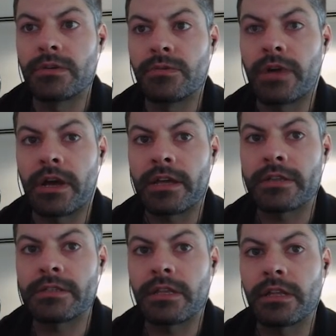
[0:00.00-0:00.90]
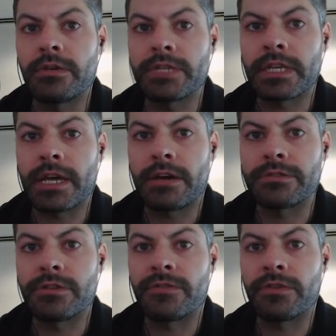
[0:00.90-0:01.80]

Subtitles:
where n is the lowest counter for